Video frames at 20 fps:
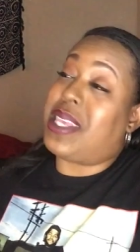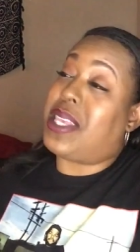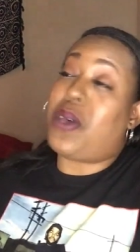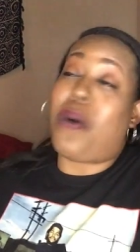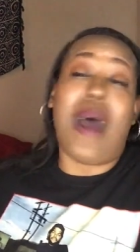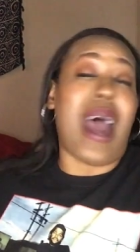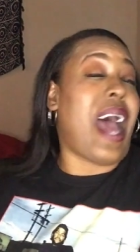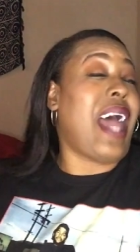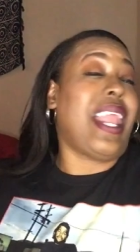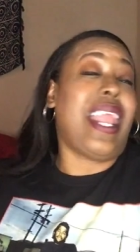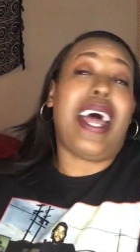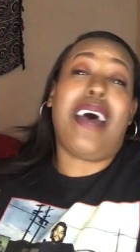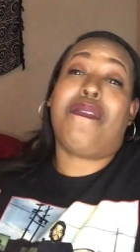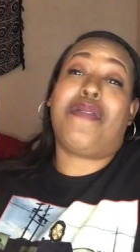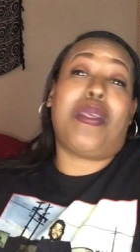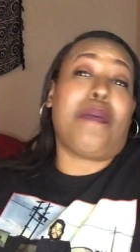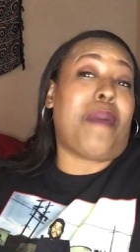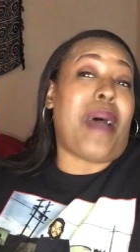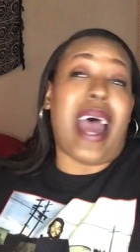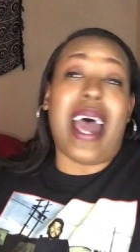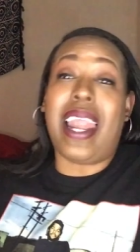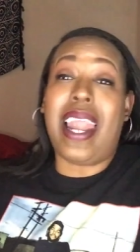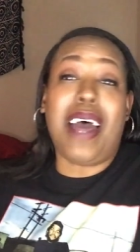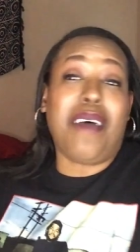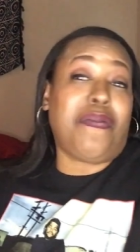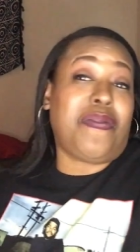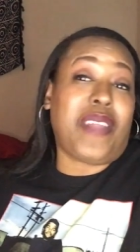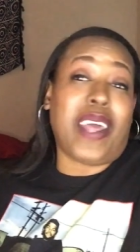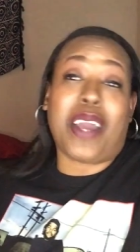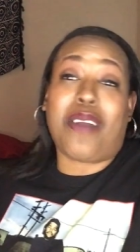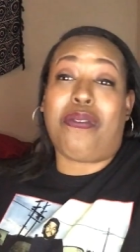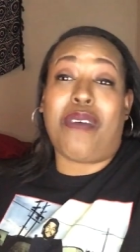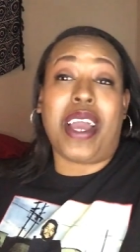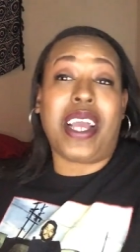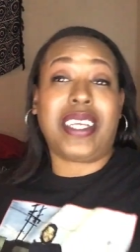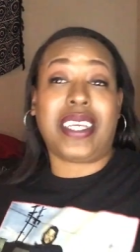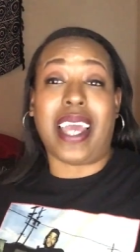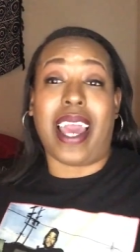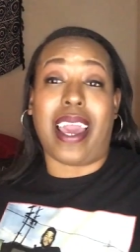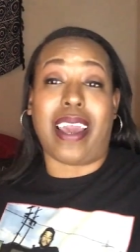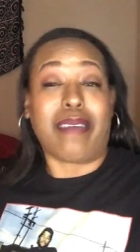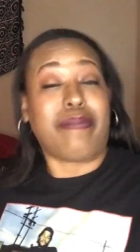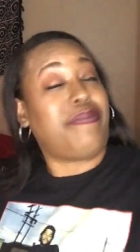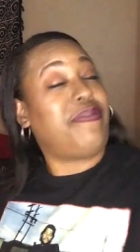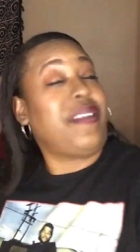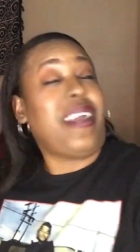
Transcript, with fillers: So I love the I love thick Ray J.